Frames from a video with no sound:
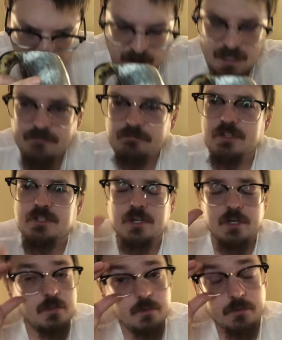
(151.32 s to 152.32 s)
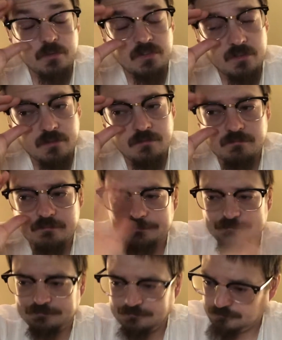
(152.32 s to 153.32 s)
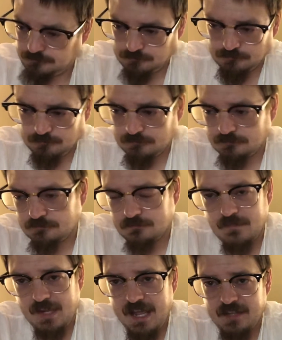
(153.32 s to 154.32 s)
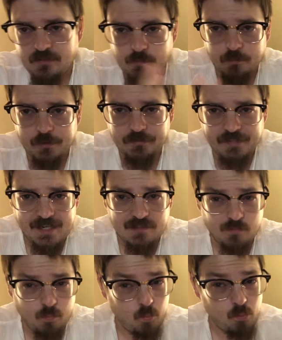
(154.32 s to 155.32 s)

off the nose. Has a real nice,